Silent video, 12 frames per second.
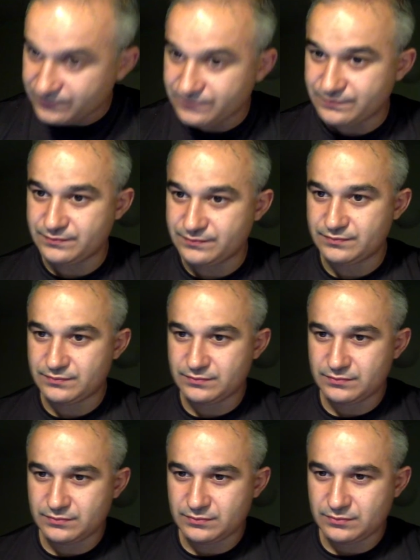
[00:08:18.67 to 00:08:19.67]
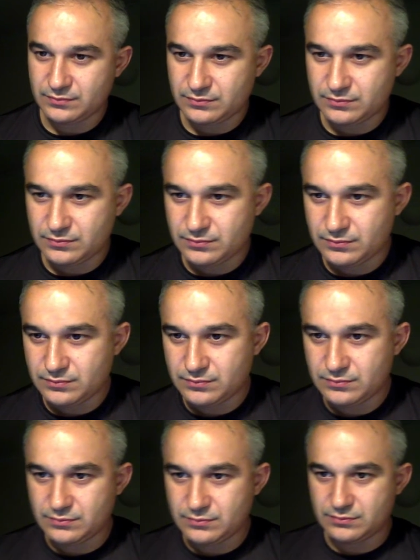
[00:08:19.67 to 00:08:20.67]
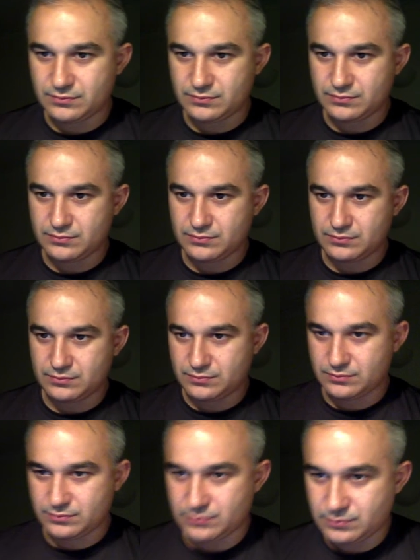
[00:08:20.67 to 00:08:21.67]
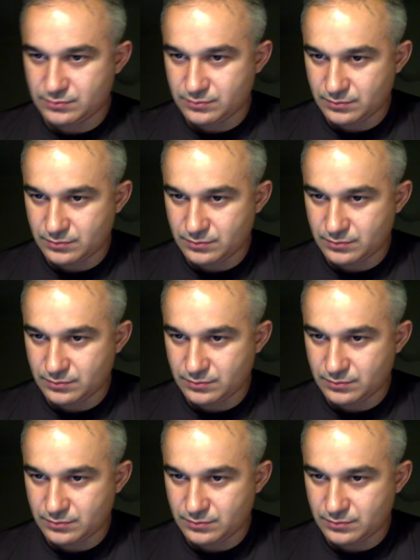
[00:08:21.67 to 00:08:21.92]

Nobody speaks.